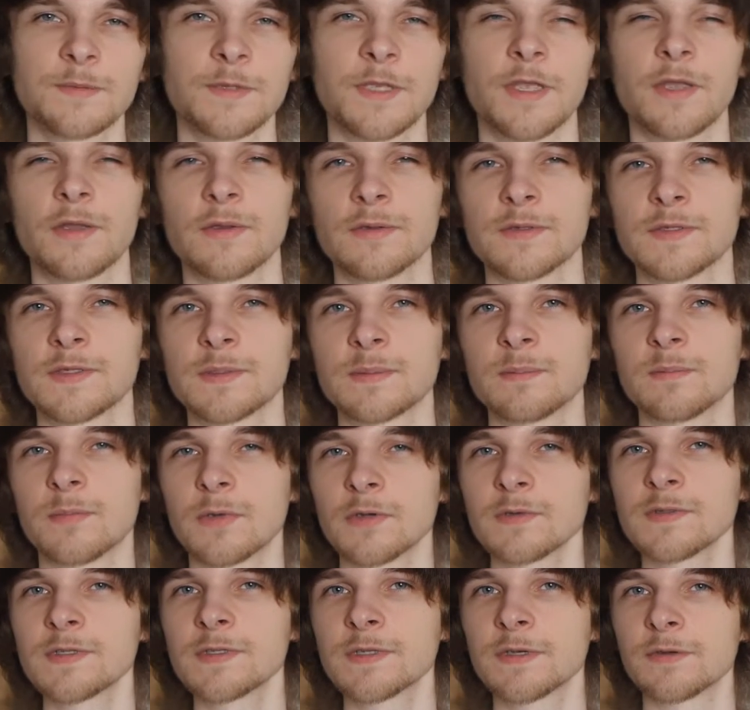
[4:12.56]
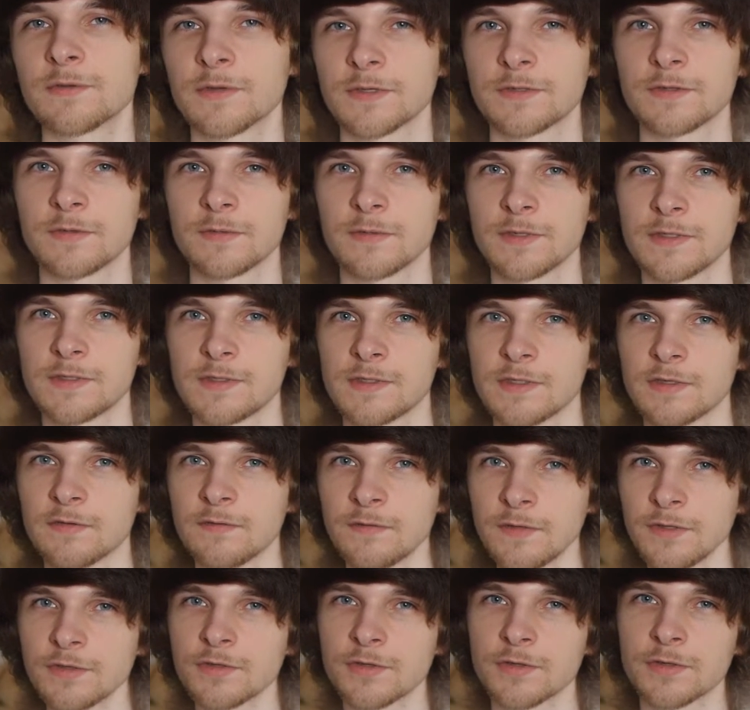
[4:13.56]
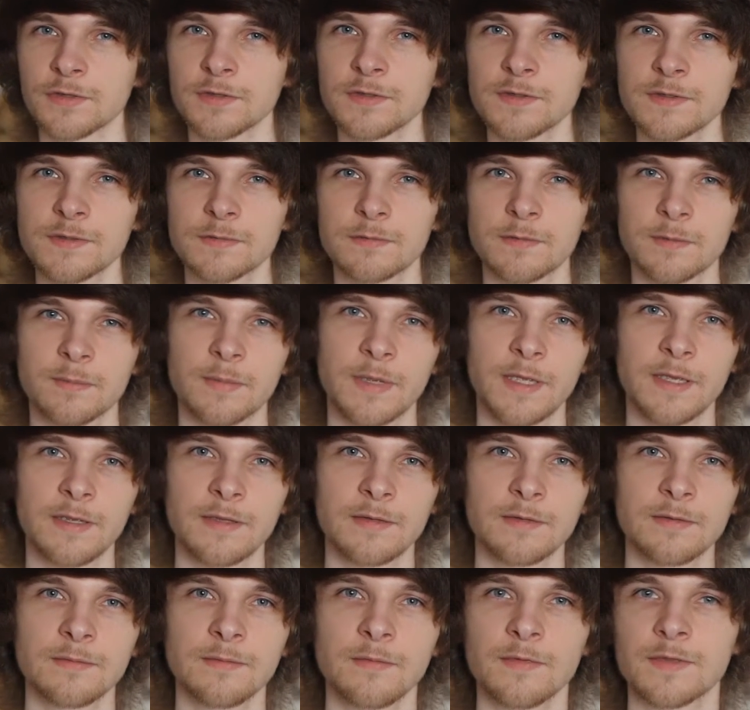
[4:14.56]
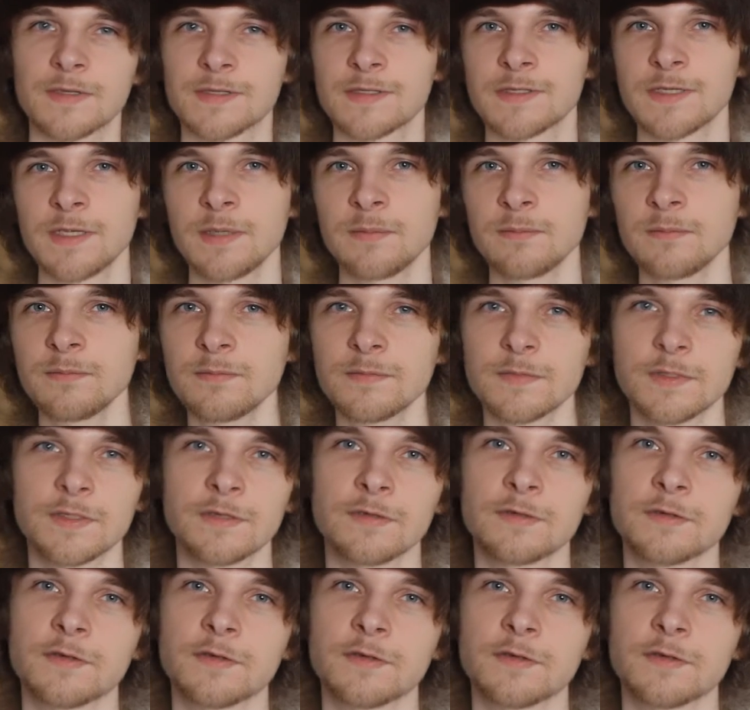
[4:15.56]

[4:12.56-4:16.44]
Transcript: because most characteristic features remain the same till